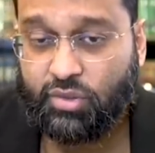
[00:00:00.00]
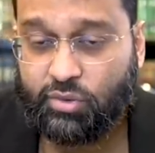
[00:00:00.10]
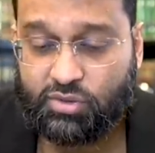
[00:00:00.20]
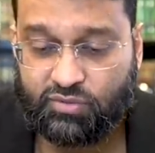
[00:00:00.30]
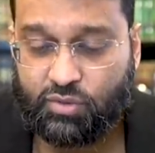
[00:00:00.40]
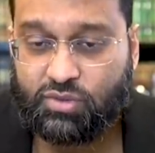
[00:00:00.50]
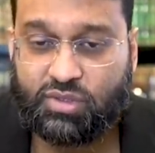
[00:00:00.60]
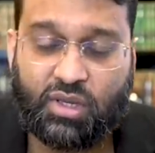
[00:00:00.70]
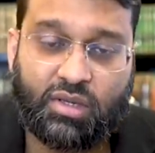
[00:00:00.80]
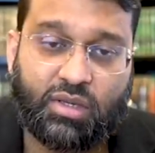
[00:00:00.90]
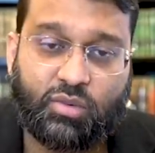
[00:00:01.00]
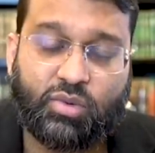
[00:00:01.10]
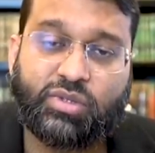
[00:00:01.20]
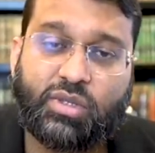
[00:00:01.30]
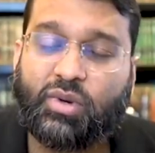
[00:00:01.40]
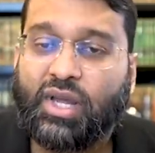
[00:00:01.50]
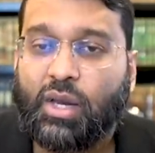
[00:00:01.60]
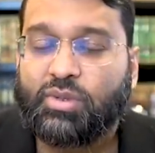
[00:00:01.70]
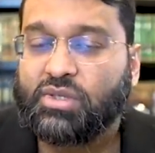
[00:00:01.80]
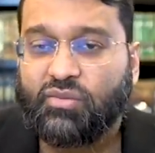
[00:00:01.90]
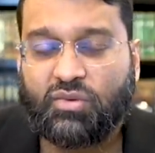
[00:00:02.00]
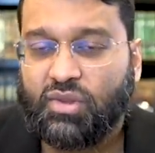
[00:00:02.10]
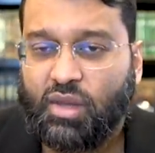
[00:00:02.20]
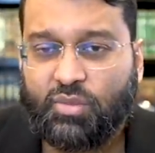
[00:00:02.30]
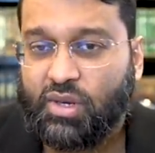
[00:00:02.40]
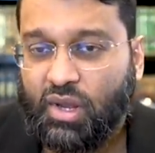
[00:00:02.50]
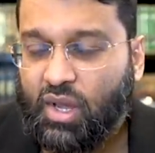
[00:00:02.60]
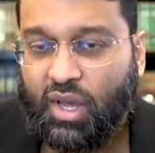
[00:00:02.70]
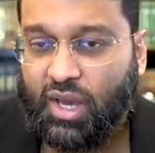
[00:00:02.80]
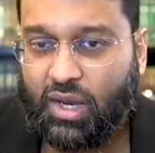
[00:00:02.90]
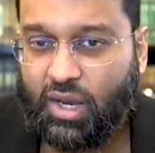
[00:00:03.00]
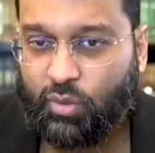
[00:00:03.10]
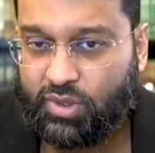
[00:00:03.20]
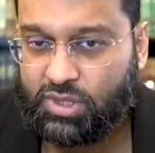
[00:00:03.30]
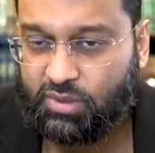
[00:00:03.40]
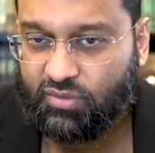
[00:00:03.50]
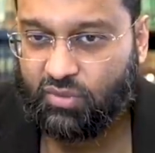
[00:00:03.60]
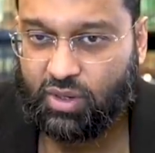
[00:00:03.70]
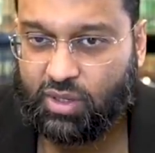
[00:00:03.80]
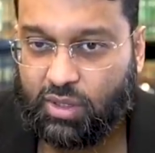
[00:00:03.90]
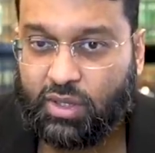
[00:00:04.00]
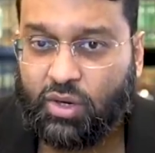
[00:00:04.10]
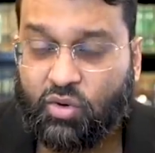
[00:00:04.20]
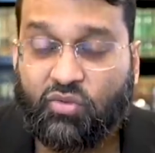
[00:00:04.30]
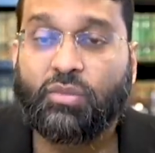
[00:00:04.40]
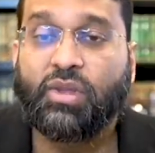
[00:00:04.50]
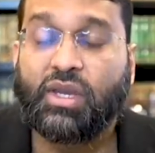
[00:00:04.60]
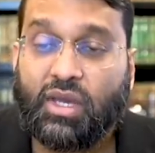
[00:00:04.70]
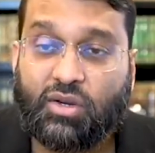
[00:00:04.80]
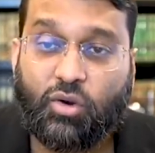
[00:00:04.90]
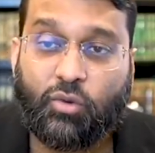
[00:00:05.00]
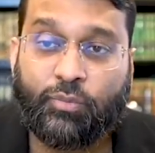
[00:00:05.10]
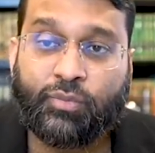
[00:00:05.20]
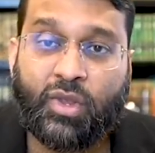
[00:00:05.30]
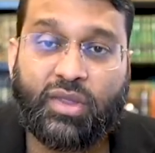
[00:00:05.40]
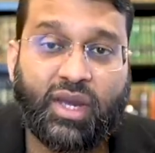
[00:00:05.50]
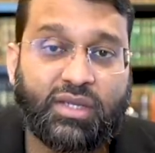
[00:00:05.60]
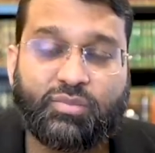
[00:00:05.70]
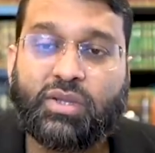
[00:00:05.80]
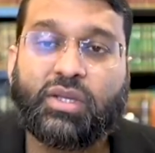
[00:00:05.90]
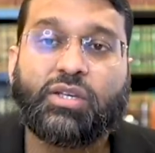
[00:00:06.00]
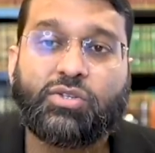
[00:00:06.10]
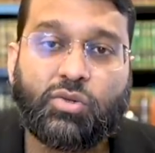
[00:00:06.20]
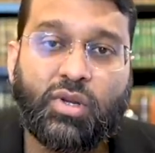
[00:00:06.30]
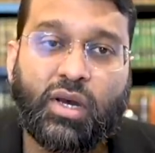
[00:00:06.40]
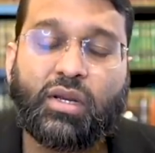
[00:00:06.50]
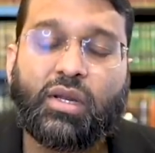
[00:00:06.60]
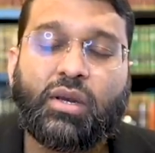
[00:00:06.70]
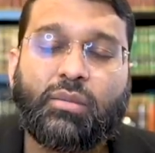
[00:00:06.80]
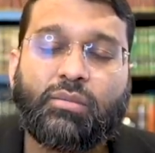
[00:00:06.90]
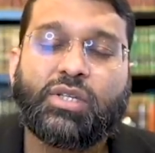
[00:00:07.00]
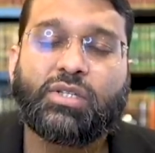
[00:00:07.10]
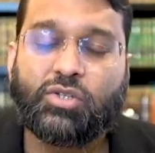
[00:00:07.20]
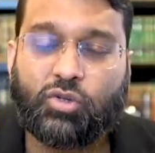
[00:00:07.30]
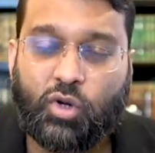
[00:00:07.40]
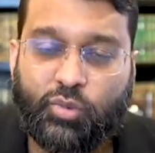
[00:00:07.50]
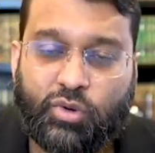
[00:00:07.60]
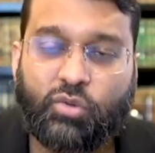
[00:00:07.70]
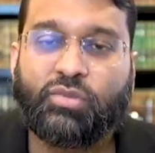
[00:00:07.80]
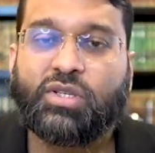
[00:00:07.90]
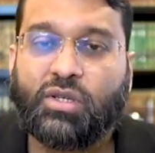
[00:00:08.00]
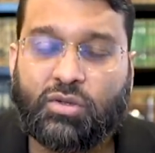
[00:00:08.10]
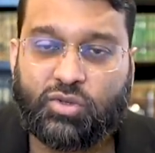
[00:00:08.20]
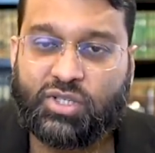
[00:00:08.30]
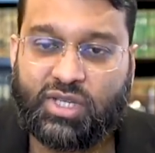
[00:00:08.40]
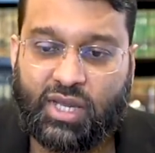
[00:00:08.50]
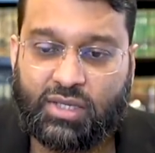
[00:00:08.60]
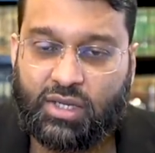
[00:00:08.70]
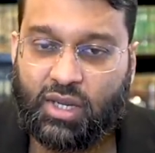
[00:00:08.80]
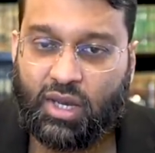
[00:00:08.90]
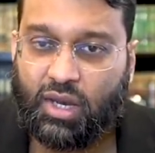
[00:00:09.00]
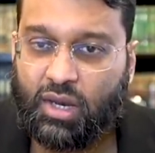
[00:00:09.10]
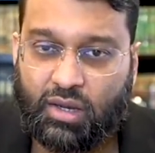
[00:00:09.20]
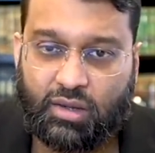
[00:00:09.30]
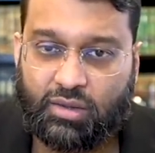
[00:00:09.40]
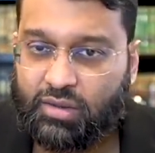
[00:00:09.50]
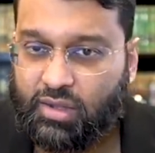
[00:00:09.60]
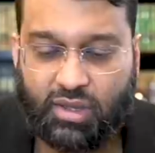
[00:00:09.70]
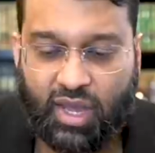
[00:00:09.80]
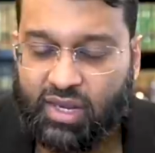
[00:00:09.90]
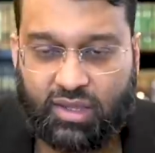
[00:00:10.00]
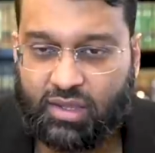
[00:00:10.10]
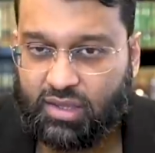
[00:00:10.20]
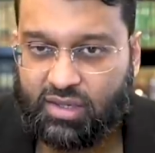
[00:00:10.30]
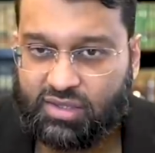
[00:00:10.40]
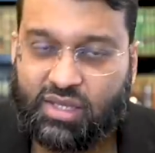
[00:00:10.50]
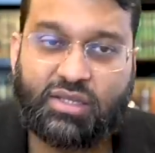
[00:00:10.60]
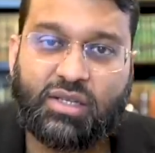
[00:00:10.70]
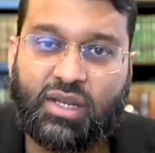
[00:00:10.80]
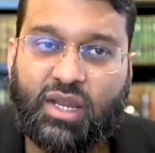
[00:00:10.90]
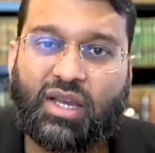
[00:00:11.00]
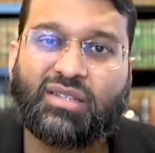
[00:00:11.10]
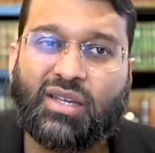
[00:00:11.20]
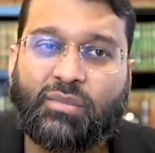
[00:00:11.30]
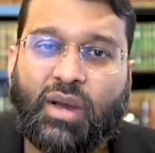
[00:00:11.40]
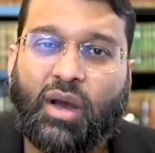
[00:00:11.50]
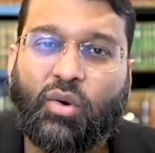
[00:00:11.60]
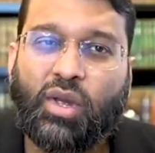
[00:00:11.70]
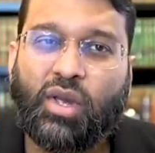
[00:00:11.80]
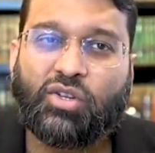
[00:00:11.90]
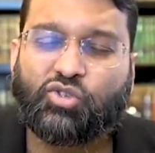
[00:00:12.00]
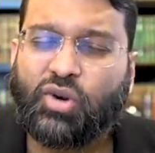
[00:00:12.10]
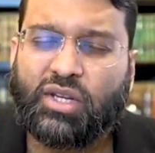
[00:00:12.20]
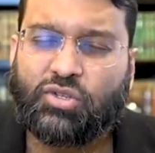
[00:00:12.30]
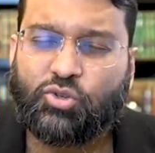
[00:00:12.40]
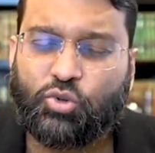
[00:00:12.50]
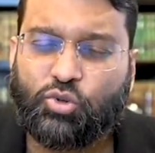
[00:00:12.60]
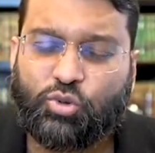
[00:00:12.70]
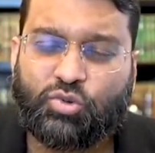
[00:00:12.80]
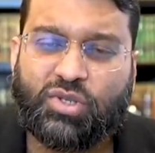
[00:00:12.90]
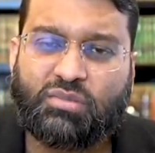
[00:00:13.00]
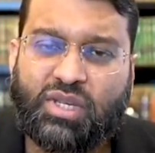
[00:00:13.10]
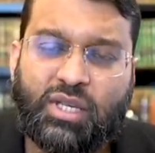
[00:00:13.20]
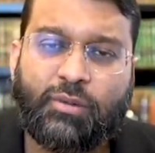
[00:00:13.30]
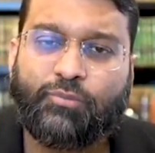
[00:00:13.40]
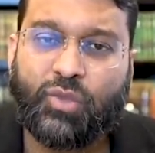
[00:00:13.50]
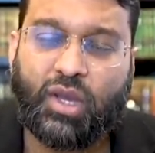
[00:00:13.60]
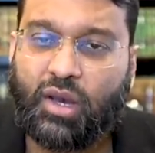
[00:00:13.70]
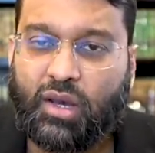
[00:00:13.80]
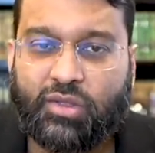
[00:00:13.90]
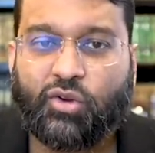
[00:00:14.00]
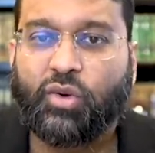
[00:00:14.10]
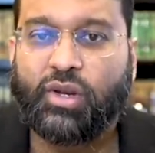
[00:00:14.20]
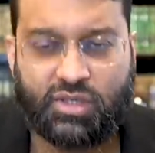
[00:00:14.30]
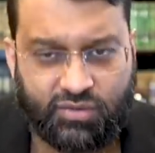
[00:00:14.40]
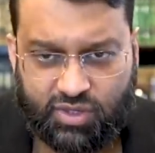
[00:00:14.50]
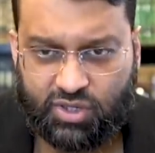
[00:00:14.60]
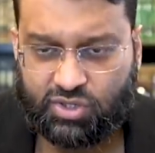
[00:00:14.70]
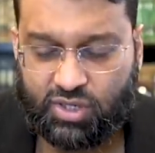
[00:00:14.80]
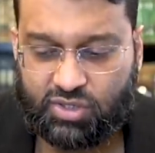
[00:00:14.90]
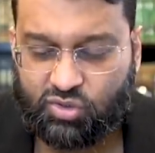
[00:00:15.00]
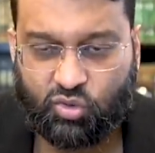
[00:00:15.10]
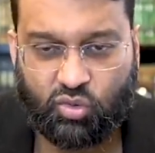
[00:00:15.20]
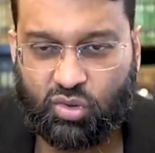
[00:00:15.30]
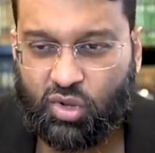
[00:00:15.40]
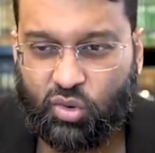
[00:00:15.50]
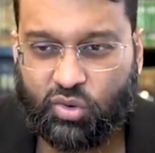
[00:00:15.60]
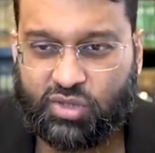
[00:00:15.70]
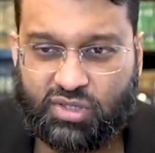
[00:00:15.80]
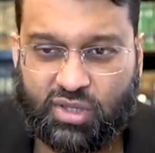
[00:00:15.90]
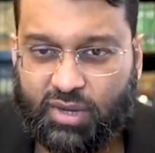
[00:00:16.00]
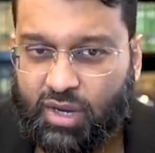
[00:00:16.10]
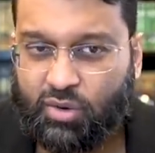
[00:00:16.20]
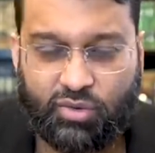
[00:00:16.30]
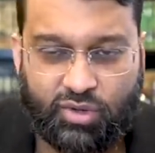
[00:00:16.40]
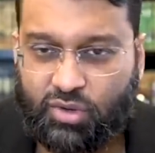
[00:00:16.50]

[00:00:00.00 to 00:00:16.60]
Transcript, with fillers: those views, and uh, we'll see what happens after that. But uh, I want to be very clear from the get-go that please do not misinterpret or misunderstand uh, the anything that is said today as somehow trying to to demean uh, the credit of the Ash'ari school, or to somehow, you